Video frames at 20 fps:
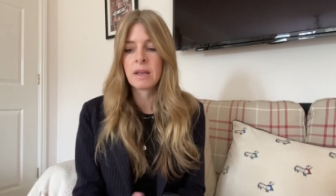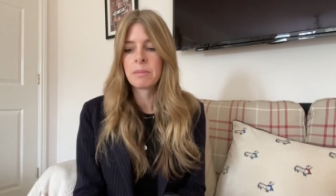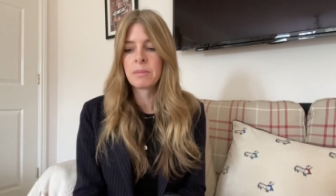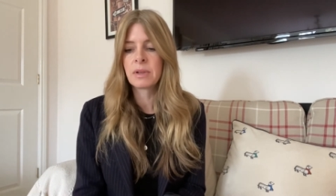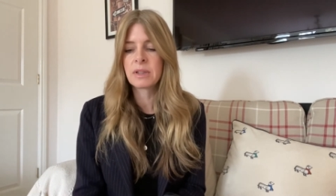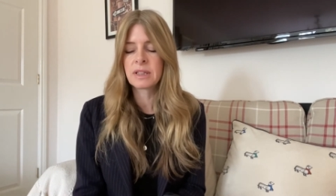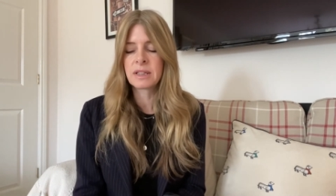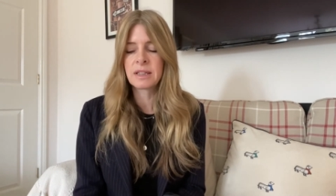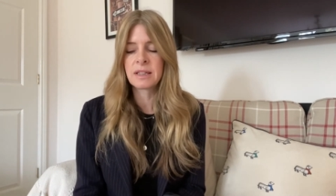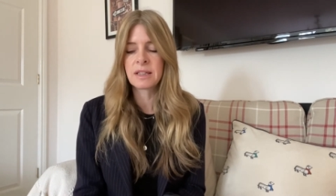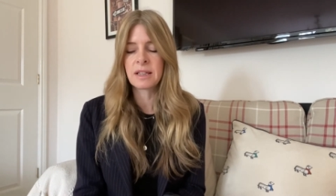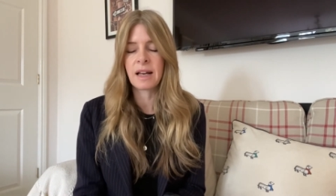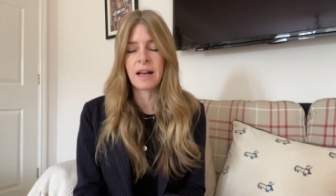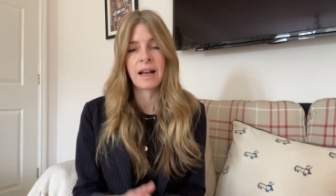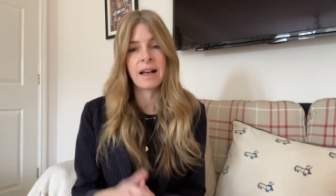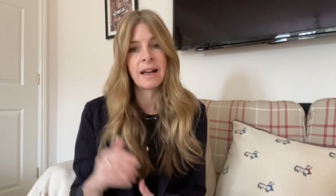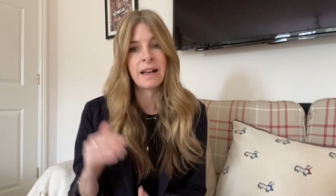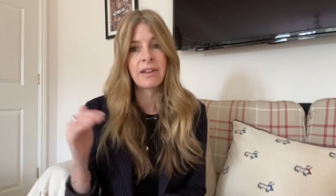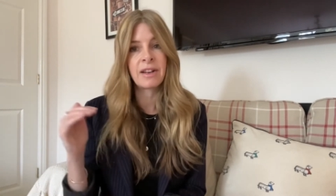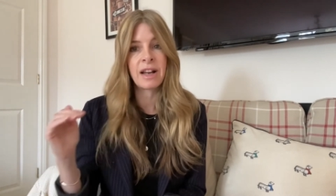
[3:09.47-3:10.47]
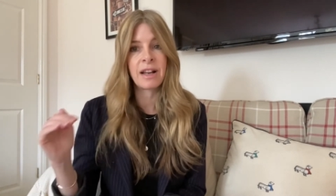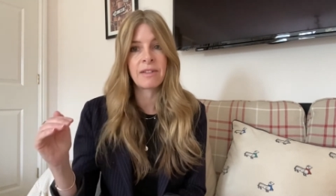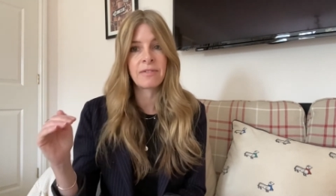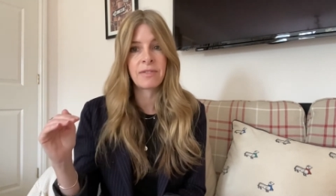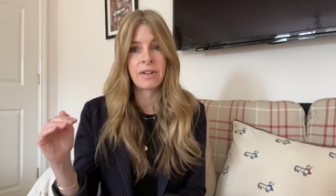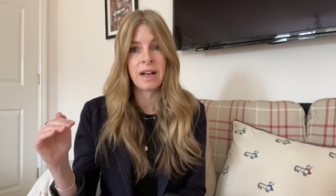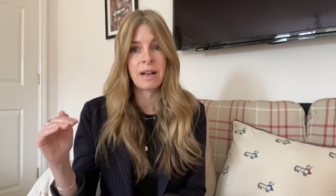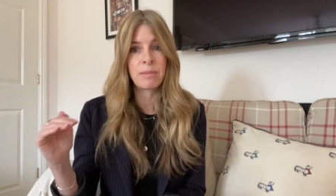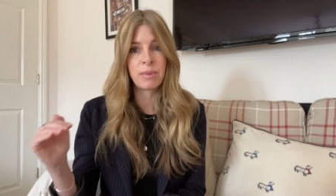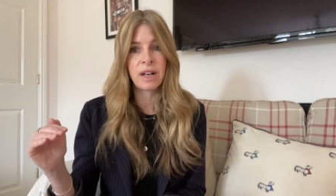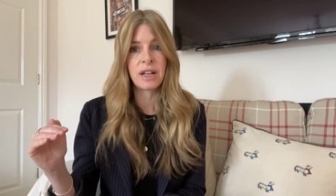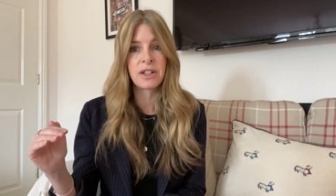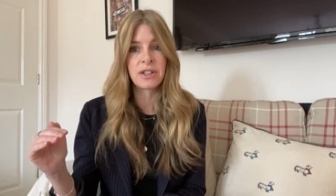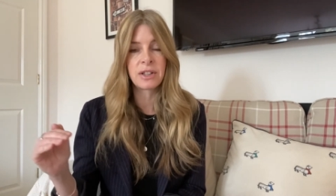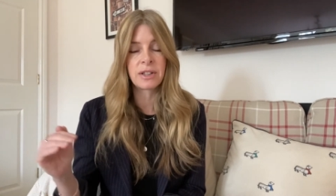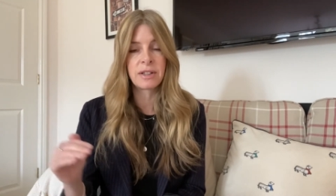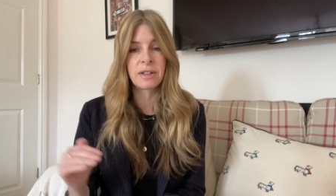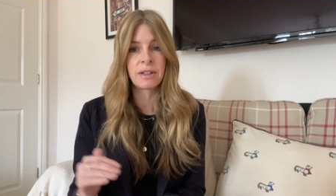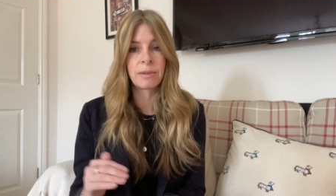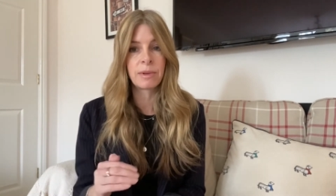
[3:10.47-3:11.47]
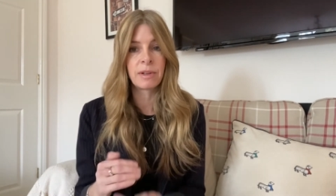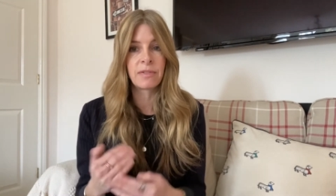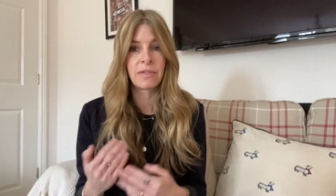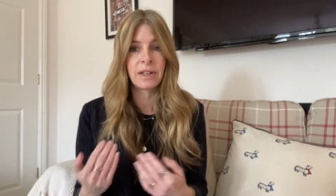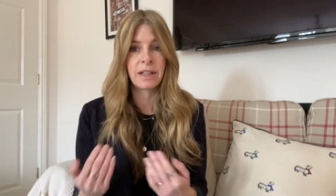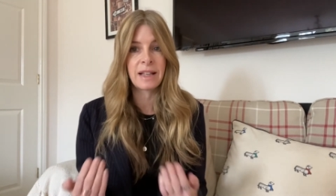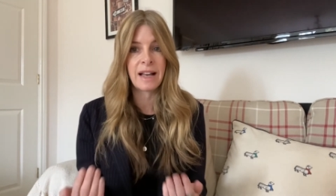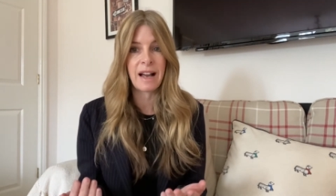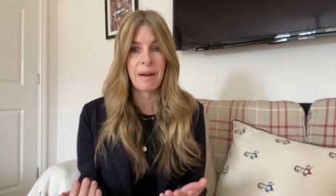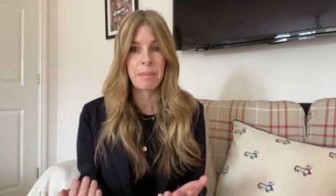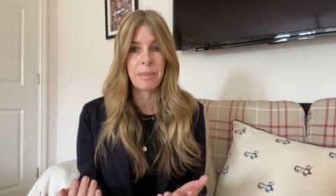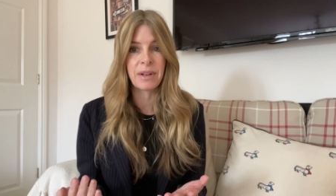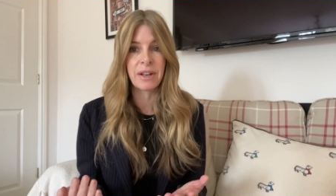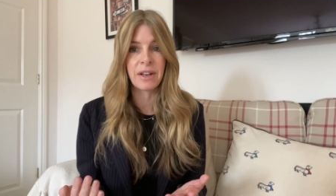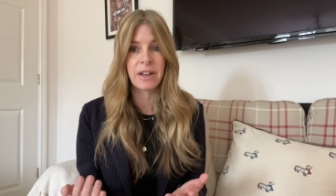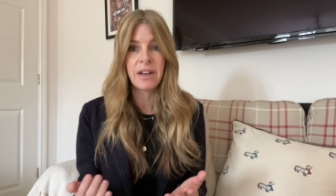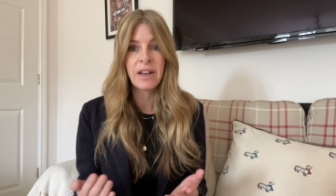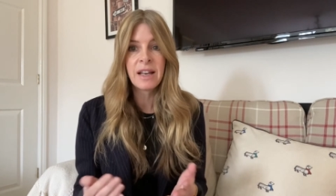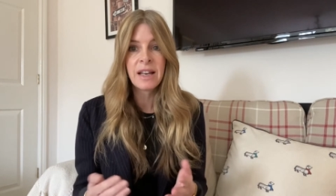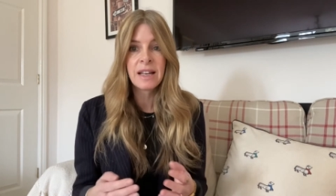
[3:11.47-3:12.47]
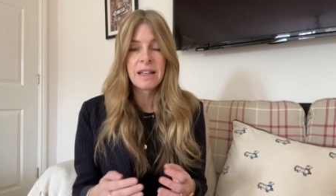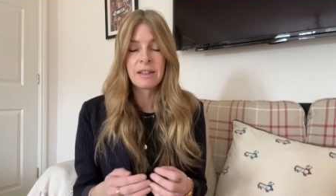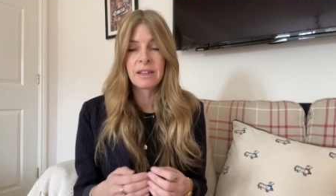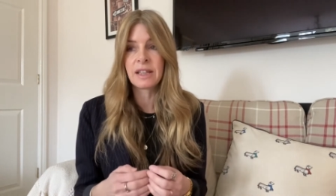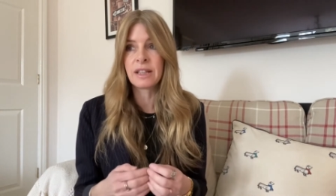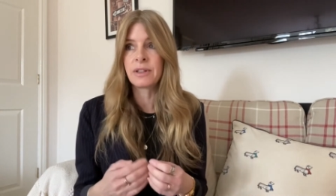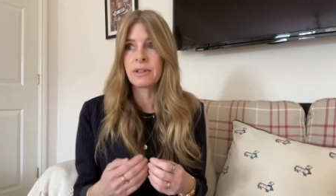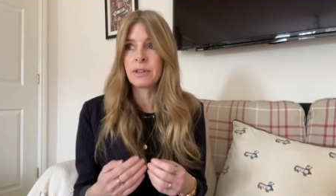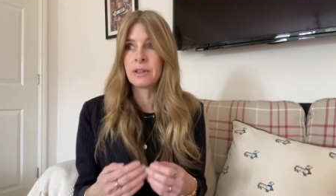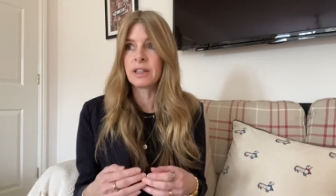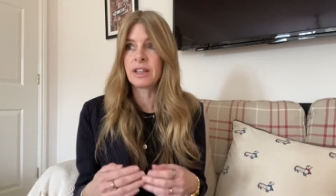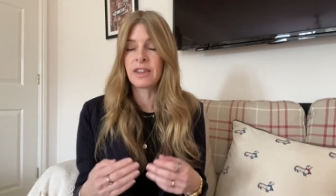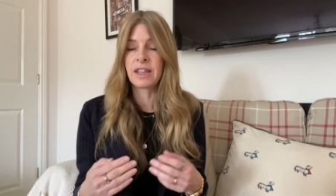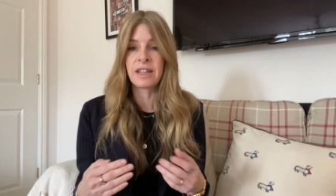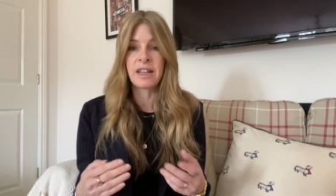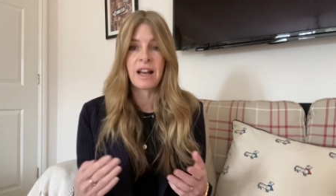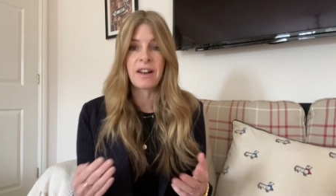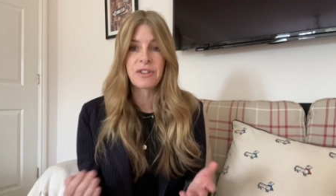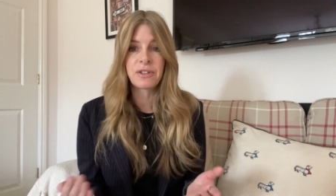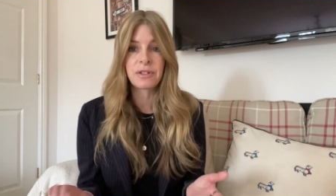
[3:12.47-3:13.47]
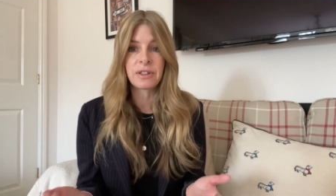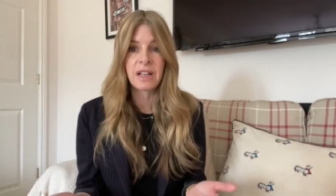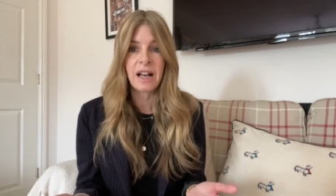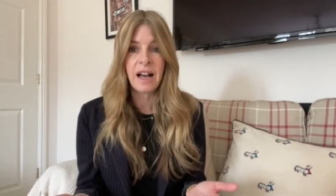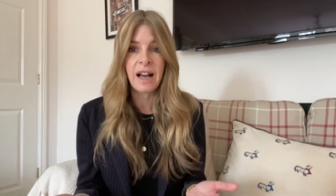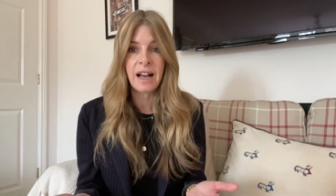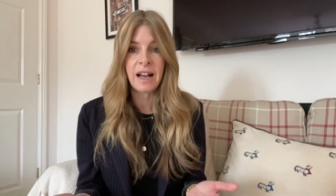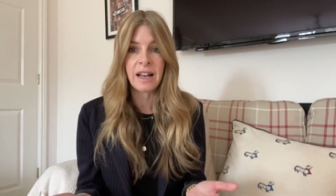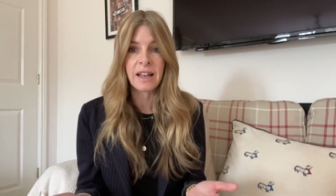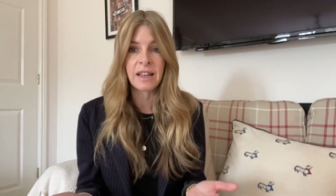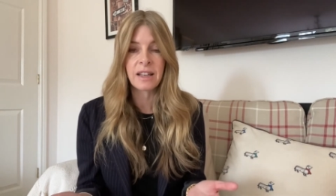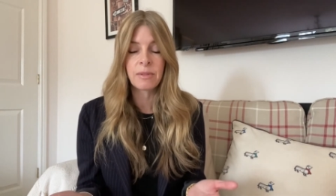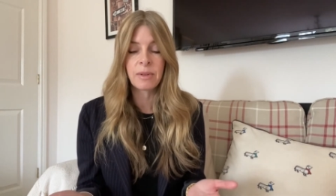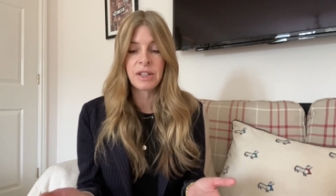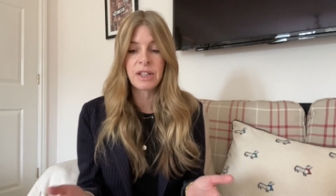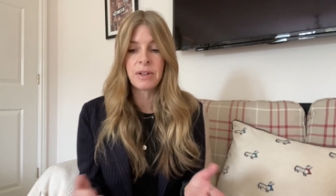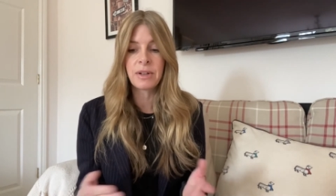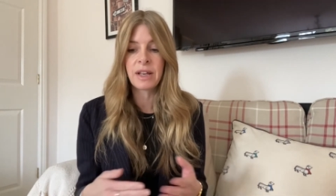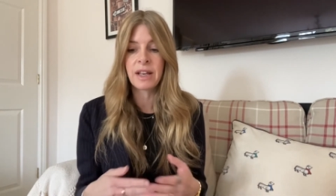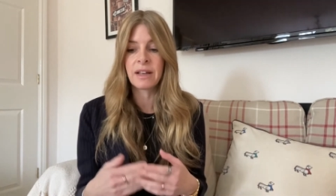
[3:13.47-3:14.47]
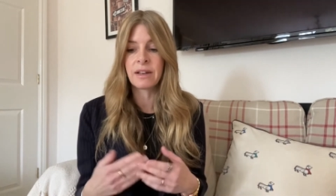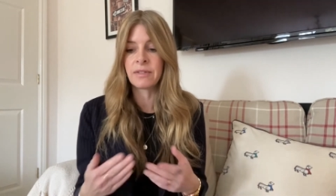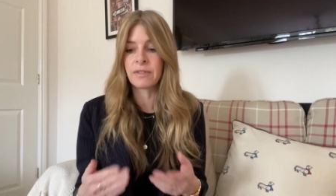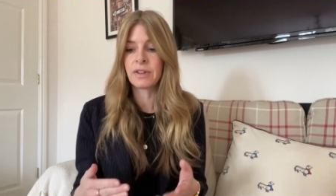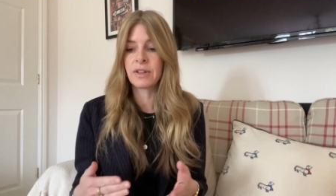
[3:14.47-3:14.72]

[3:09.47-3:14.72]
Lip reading: Puts us into that higher vibration so that we feel happier. They call it the natural high. When you give,